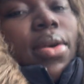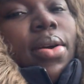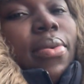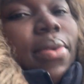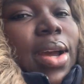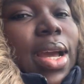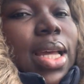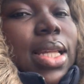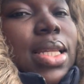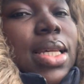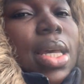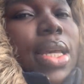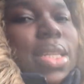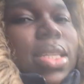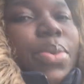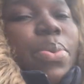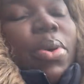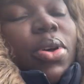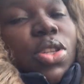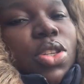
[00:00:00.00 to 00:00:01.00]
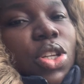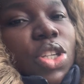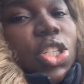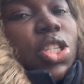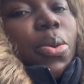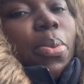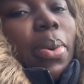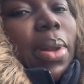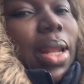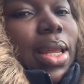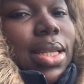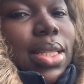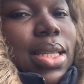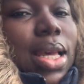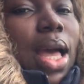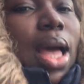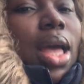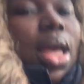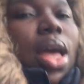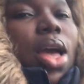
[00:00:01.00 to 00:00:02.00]
write a sponsorship
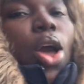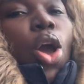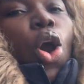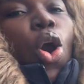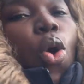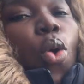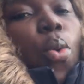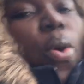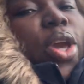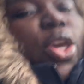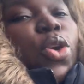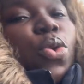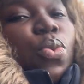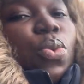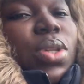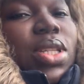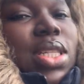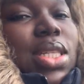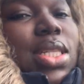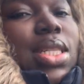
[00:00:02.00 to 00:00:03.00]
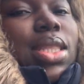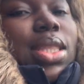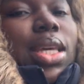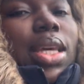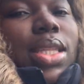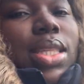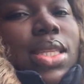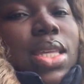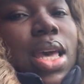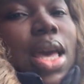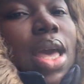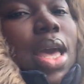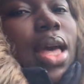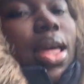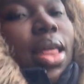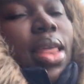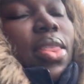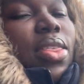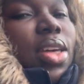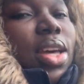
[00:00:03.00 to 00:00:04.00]
letter where you would state
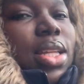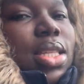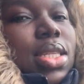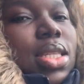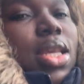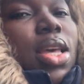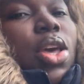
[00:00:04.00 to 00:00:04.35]
that